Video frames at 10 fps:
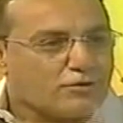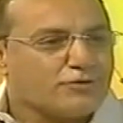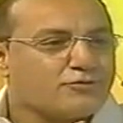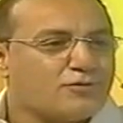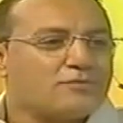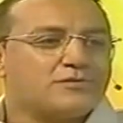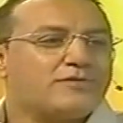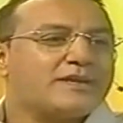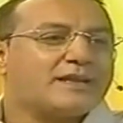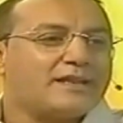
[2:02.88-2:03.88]
the court ruling was
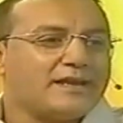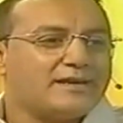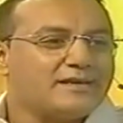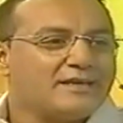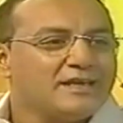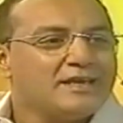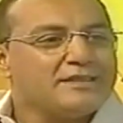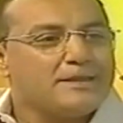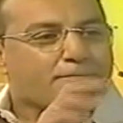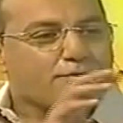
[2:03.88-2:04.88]
very clear.
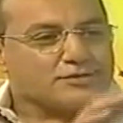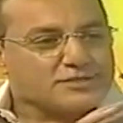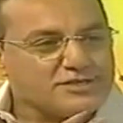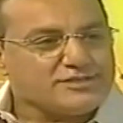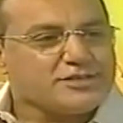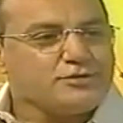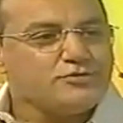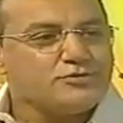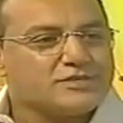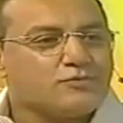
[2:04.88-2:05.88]
The procedure
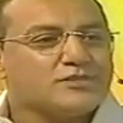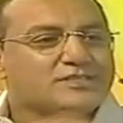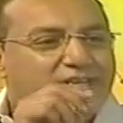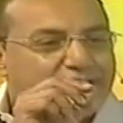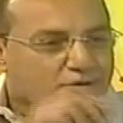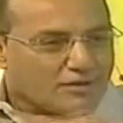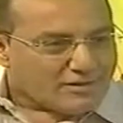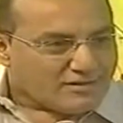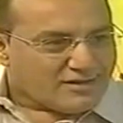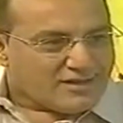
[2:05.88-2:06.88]
used was illegal,
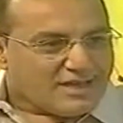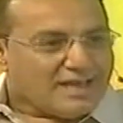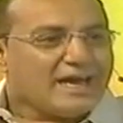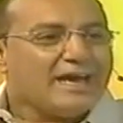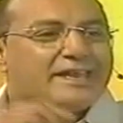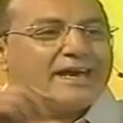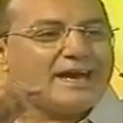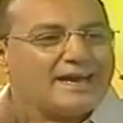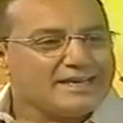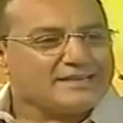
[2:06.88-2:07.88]
and
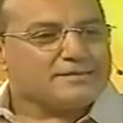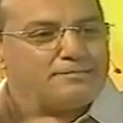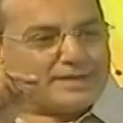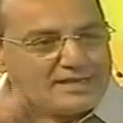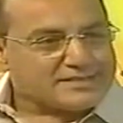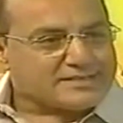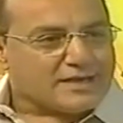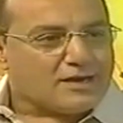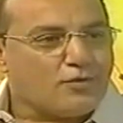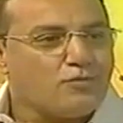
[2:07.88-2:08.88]
I, as a minister
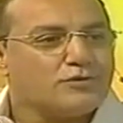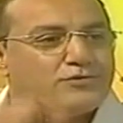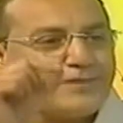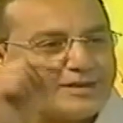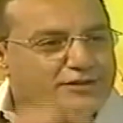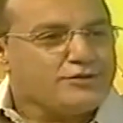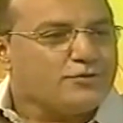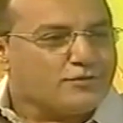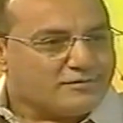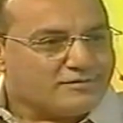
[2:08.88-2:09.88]
who was very
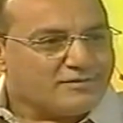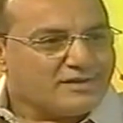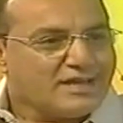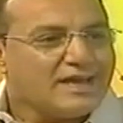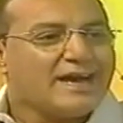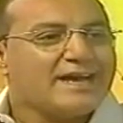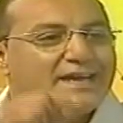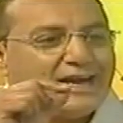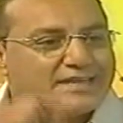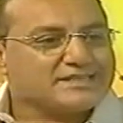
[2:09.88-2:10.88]
new,
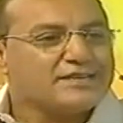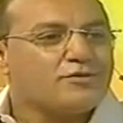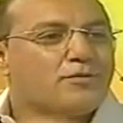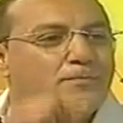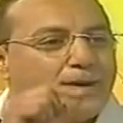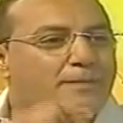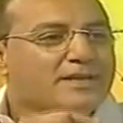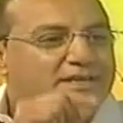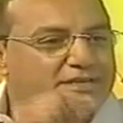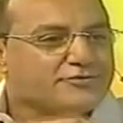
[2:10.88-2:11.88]
I acted on
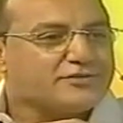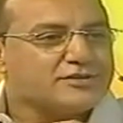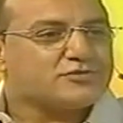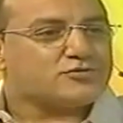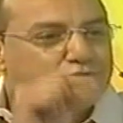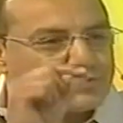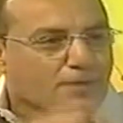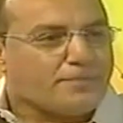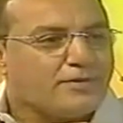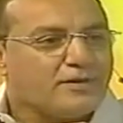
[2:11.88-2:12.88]
public interest to
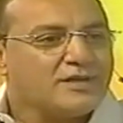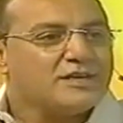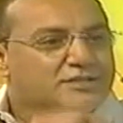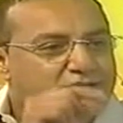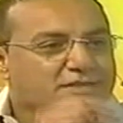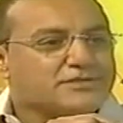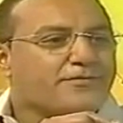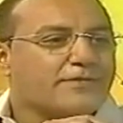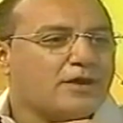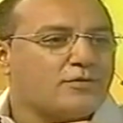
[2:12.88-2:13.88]
stop such
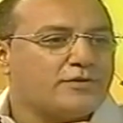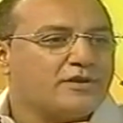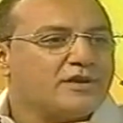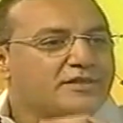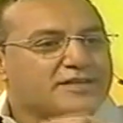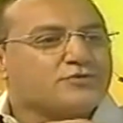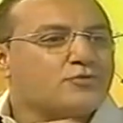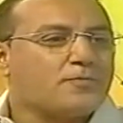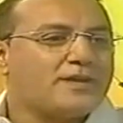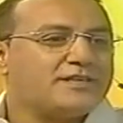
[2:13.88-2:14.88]
fraud that
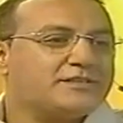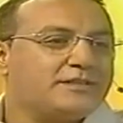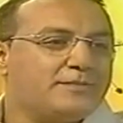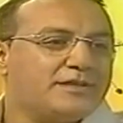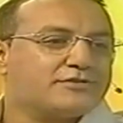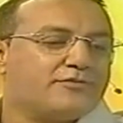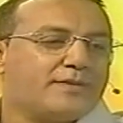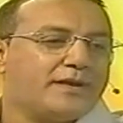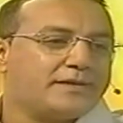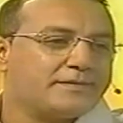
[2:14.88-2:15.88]
took place in the Ministry of
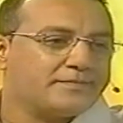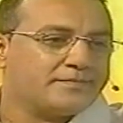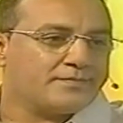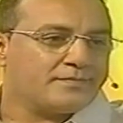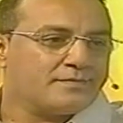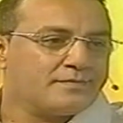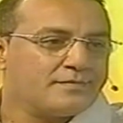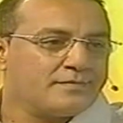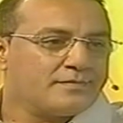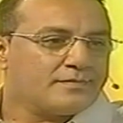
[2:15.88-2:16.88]
Mines. So, in
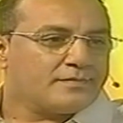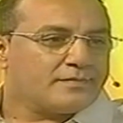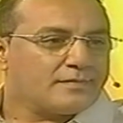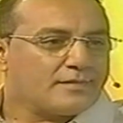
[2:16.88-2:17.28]
actual sense,